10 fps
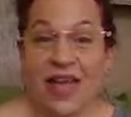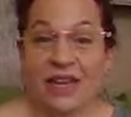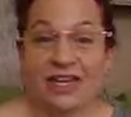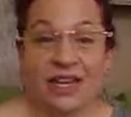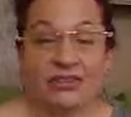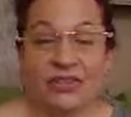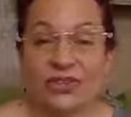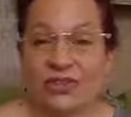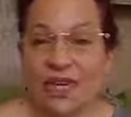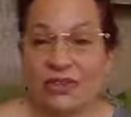I never
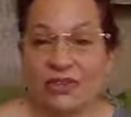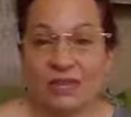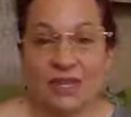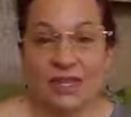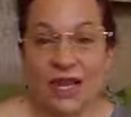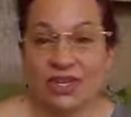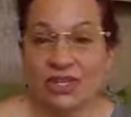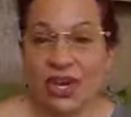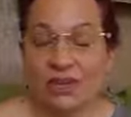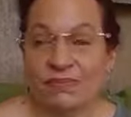knew a knife could be that
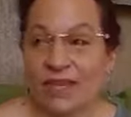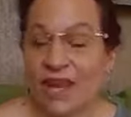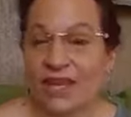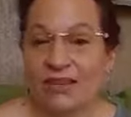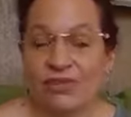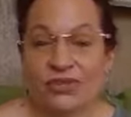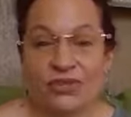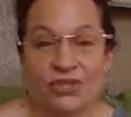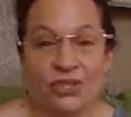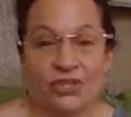sharp. I never knew
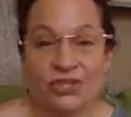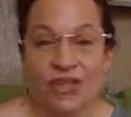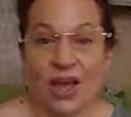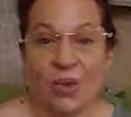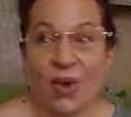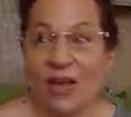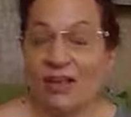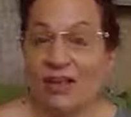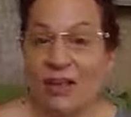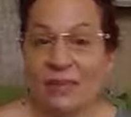it could do that
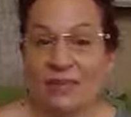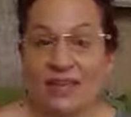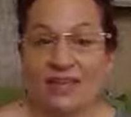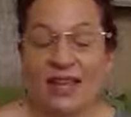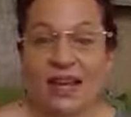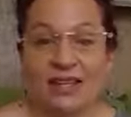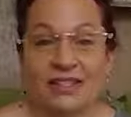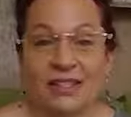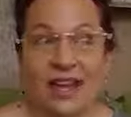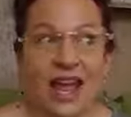well. I mean, cuts
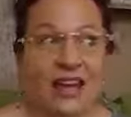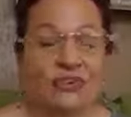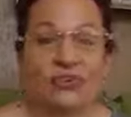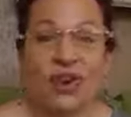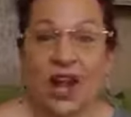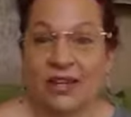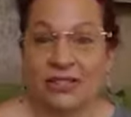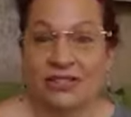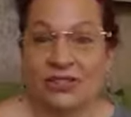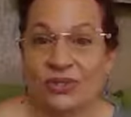that I tried
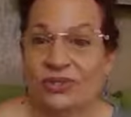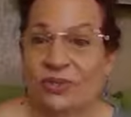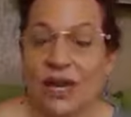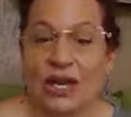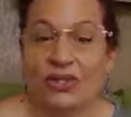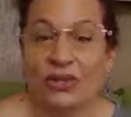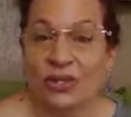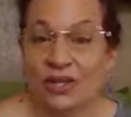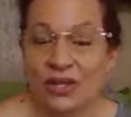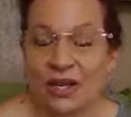to do that I
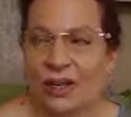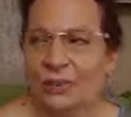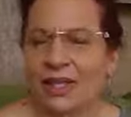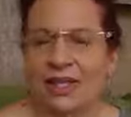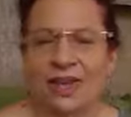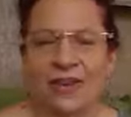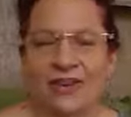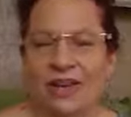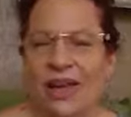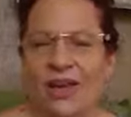couldn't. I mean, they are
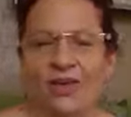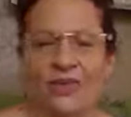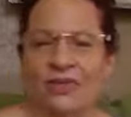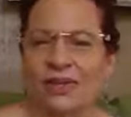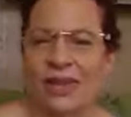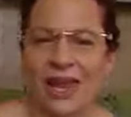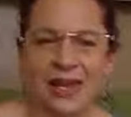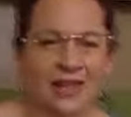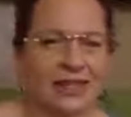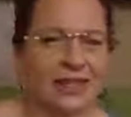now
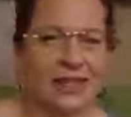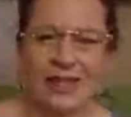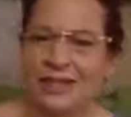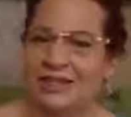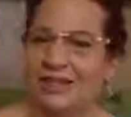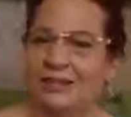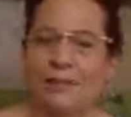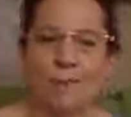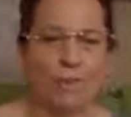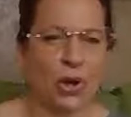filleting things
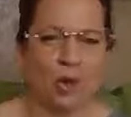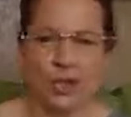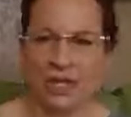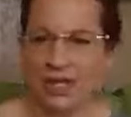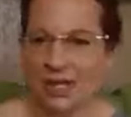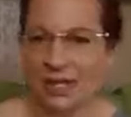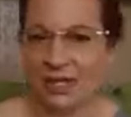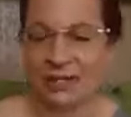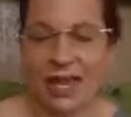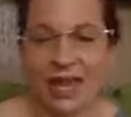and boning
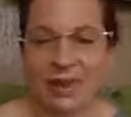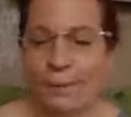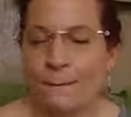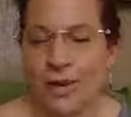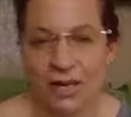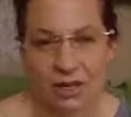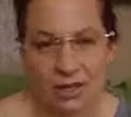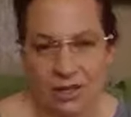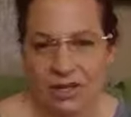things like butter.